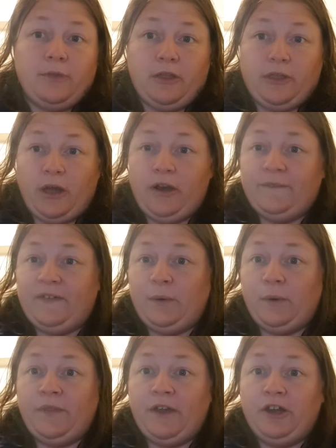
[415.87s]
The only thing
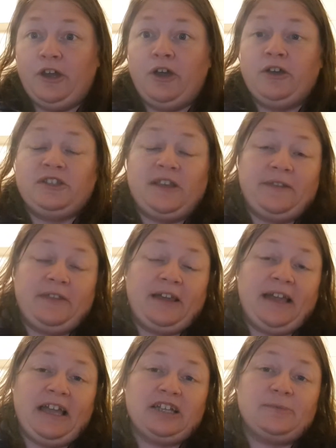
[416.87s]
what they know is that in the
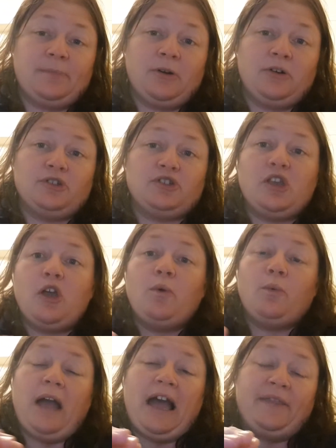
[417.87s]
cash box
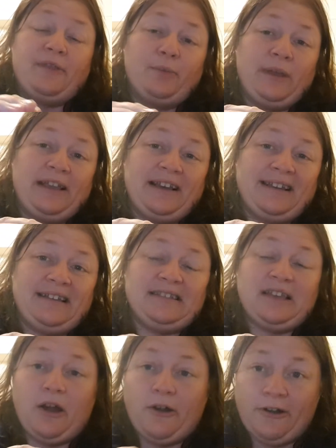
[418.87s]
had the weekly's
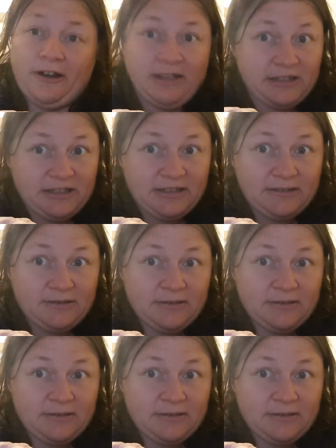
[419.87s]
earnings